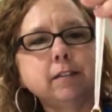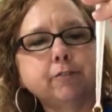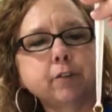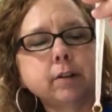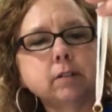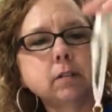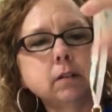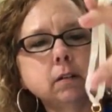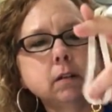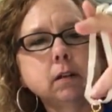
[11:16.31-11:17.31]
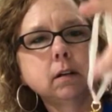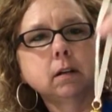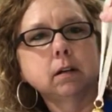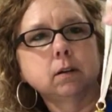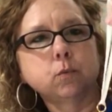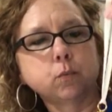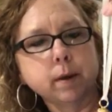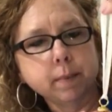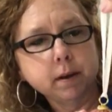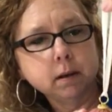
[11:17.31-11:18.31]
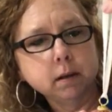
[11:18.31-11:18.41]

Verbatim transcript: different ribbon